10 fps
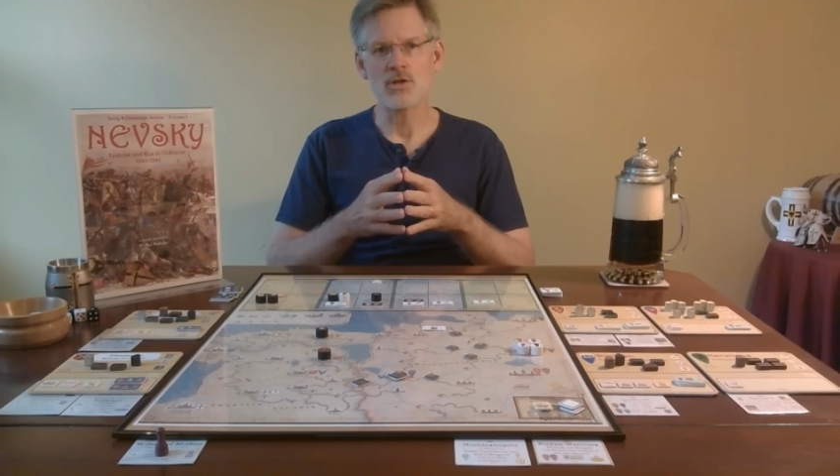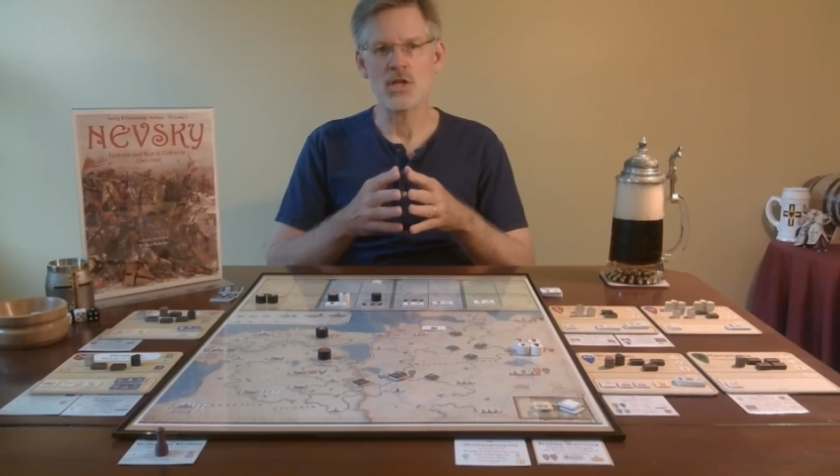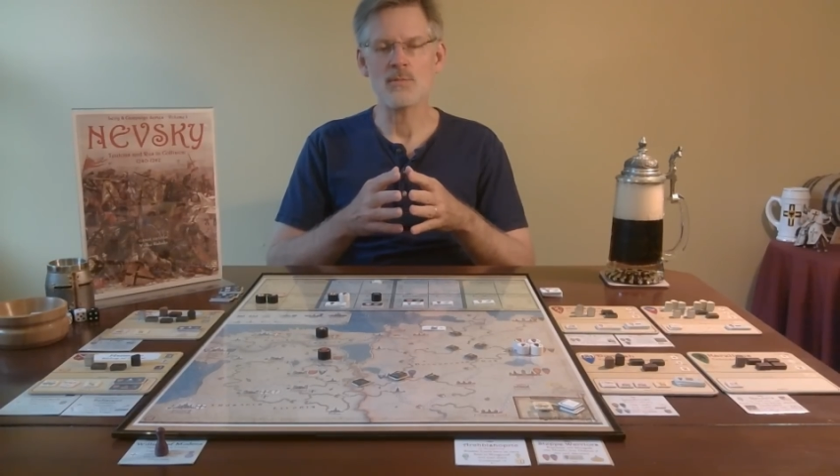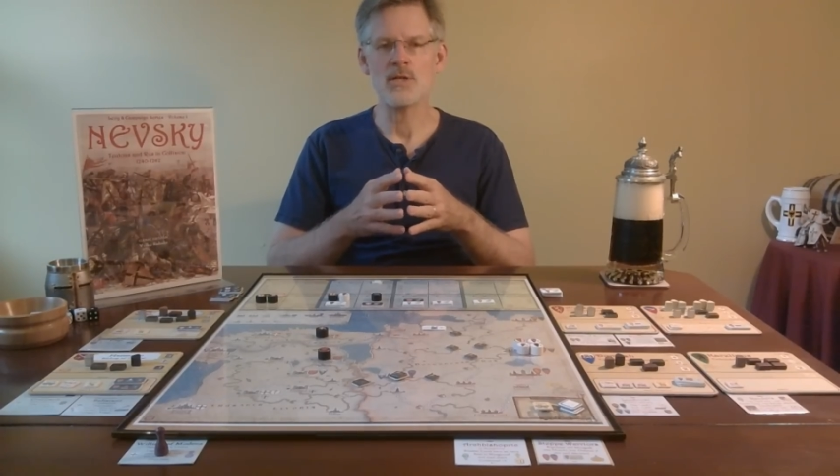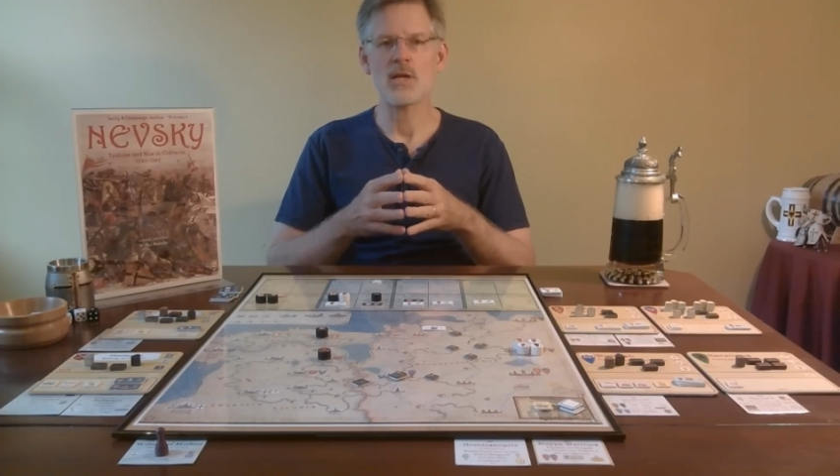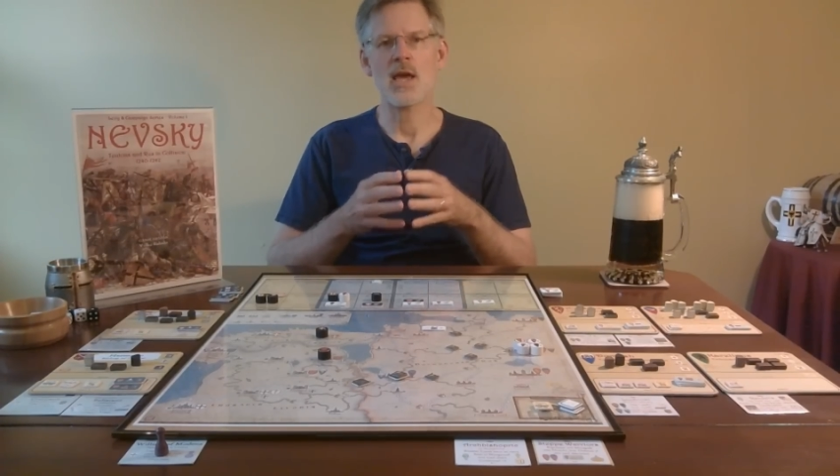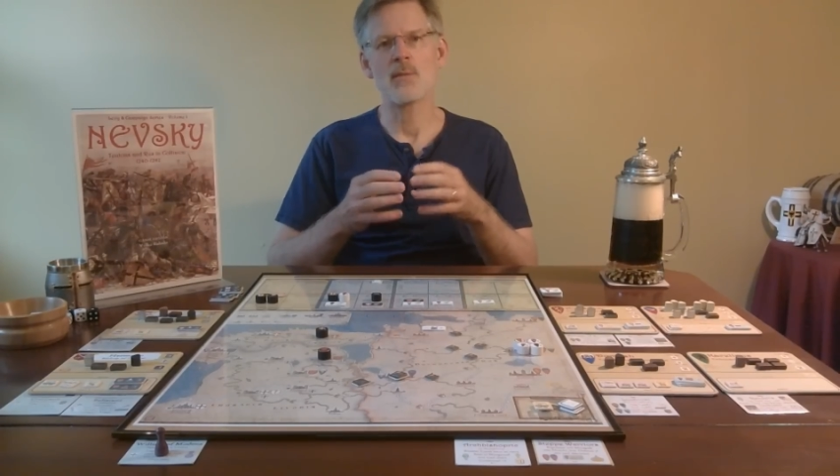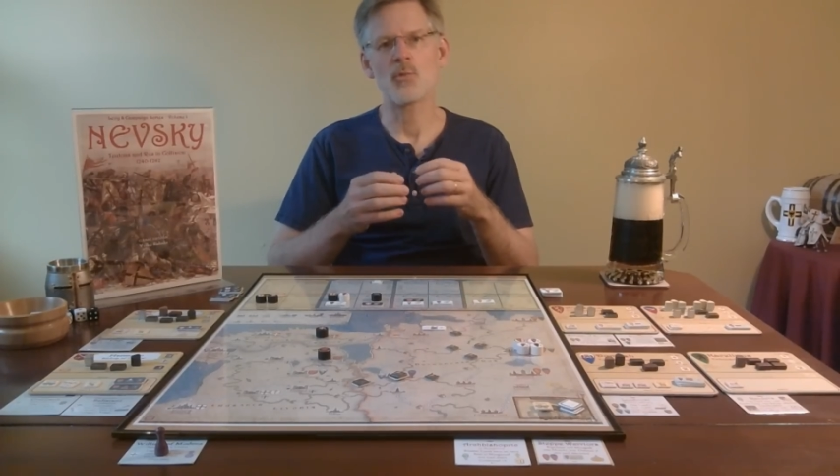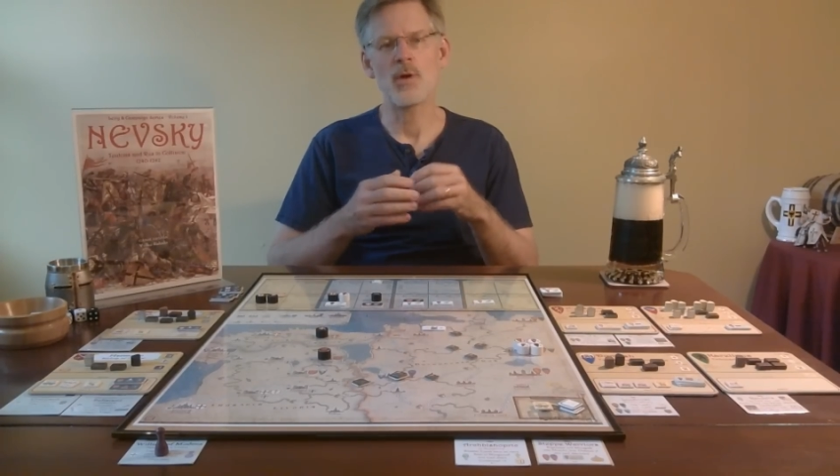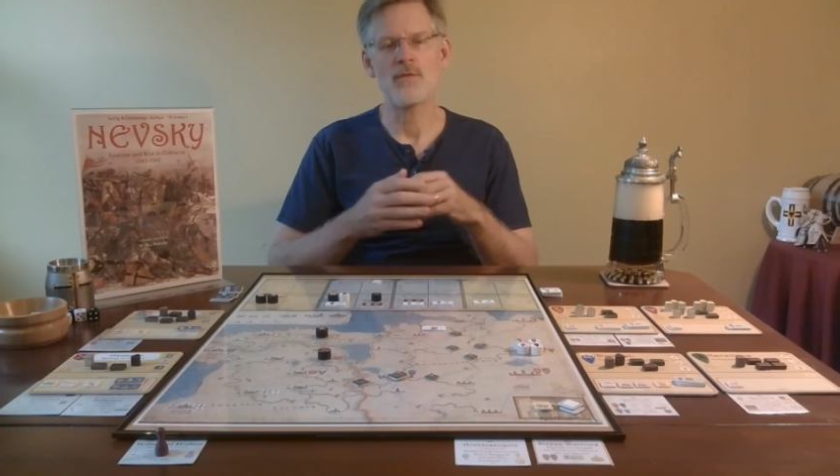GMT
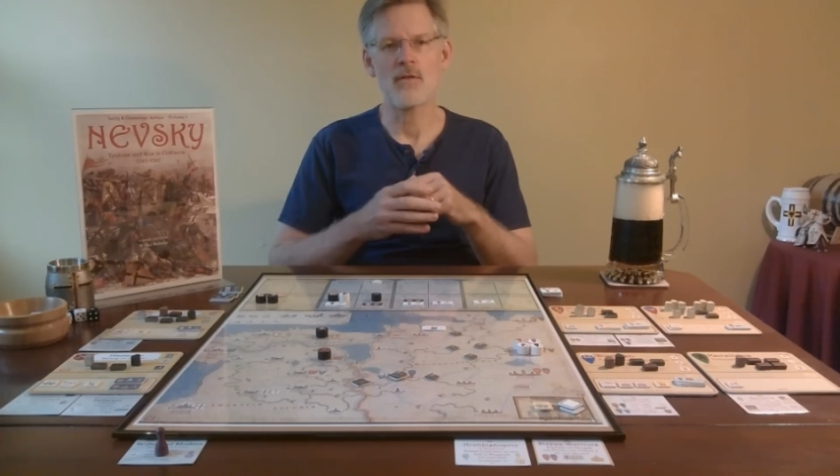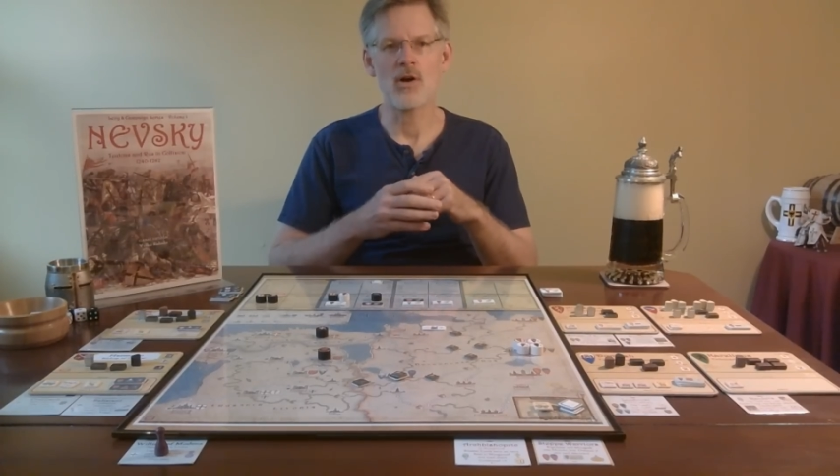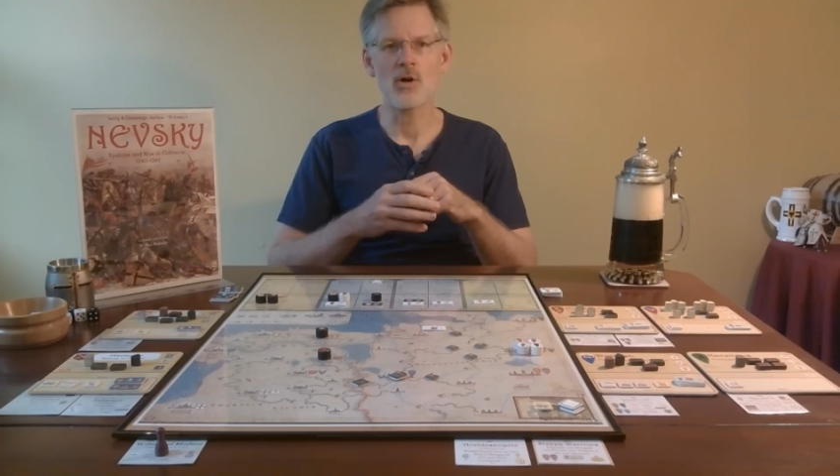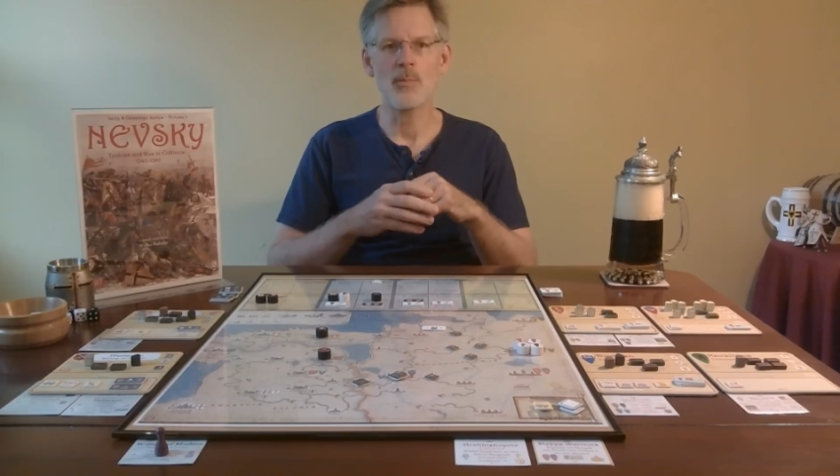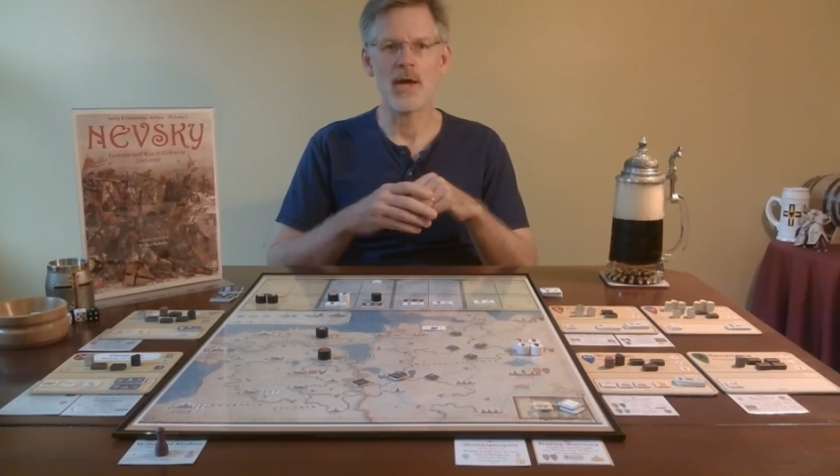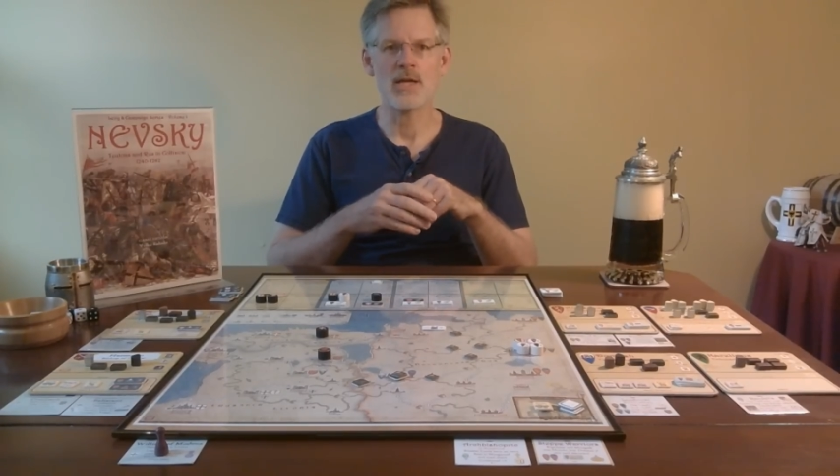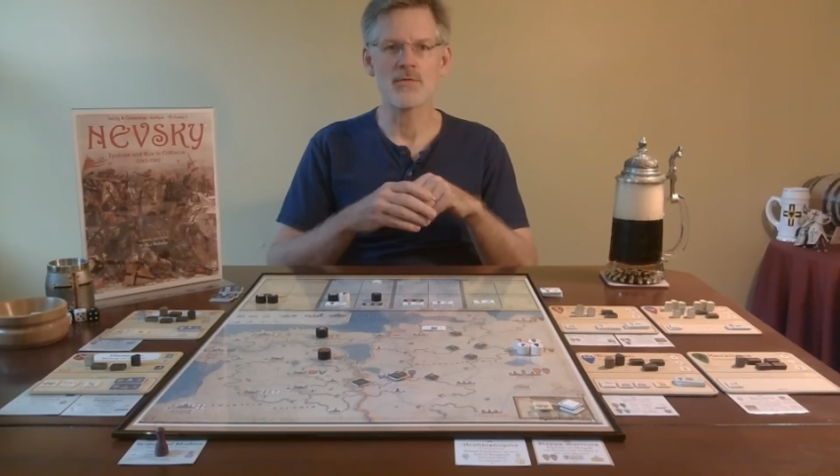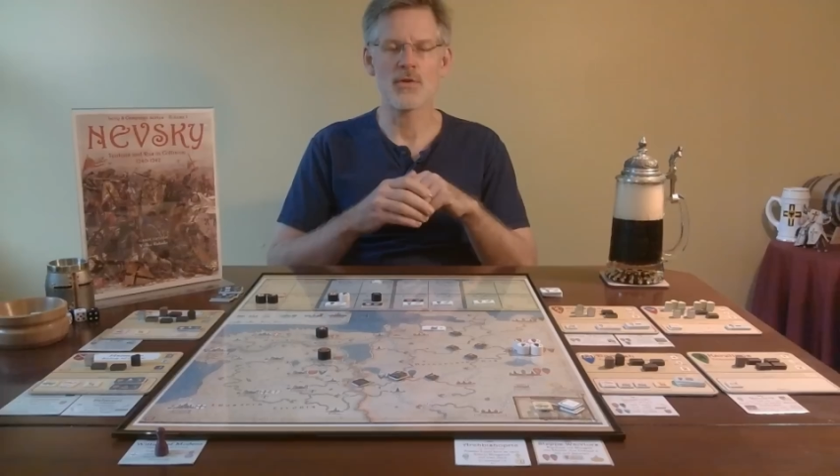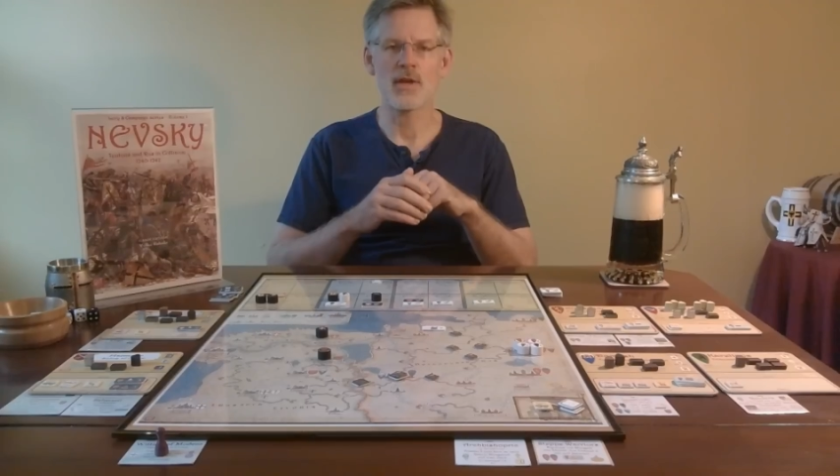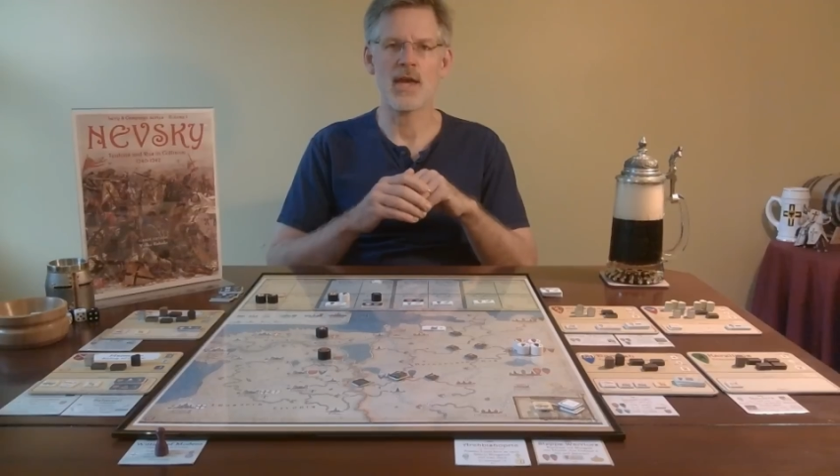Games P500
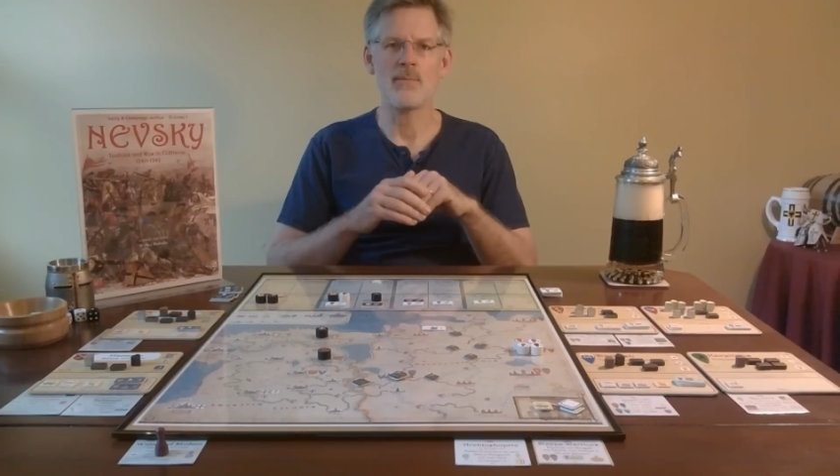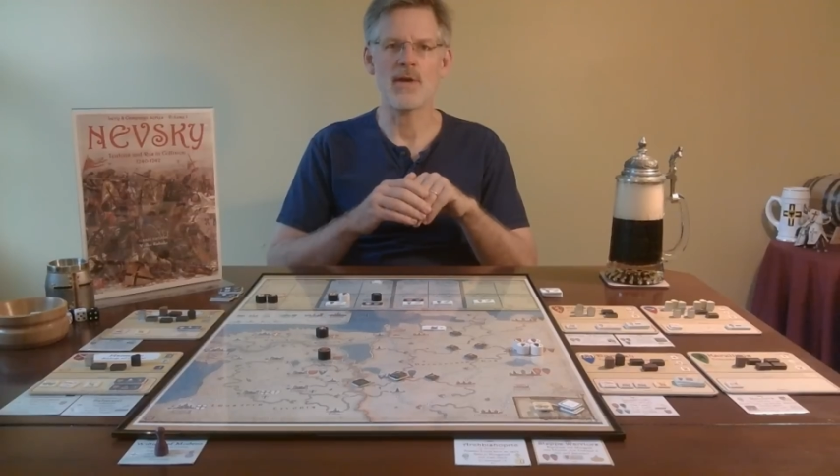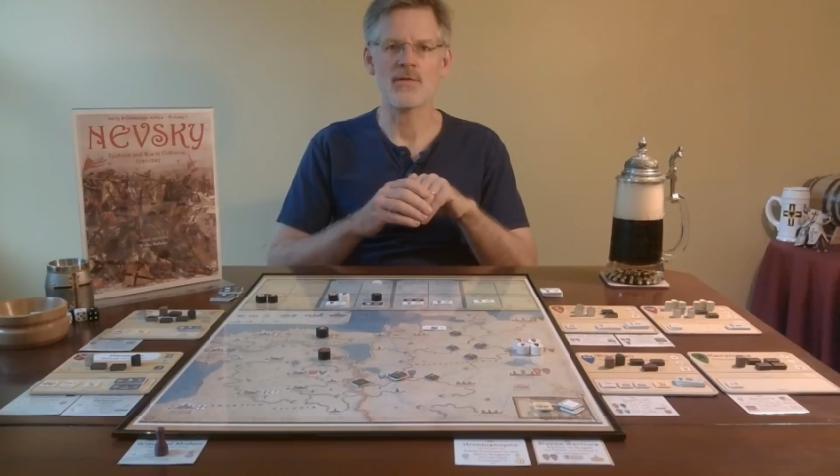page for the game